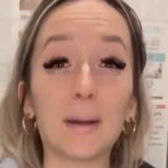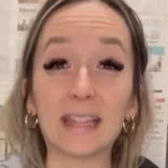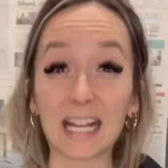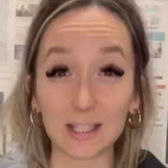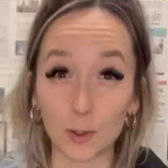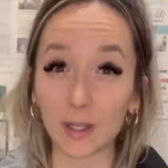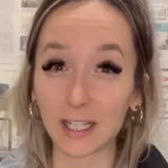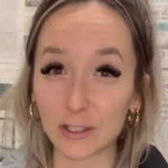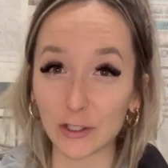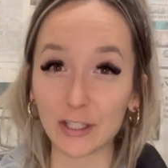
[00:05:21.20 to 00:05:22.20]
that's a quick and
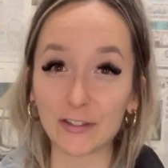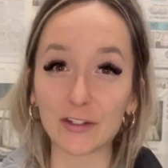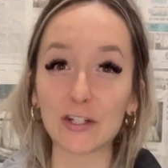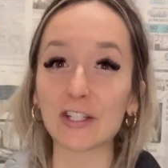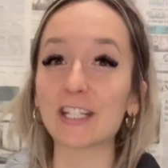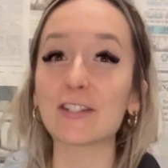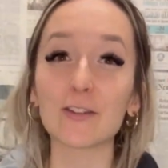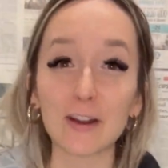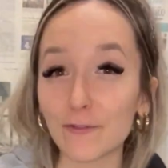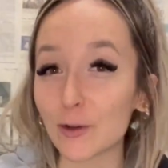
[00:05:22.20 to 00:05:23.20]
dirty version. So
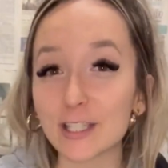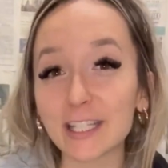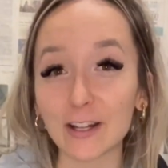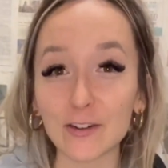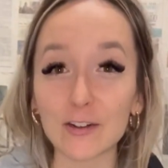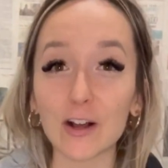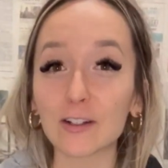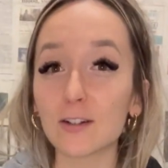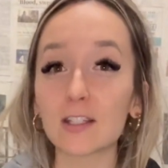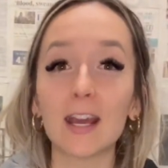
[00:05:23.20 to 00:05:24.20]
that $1,400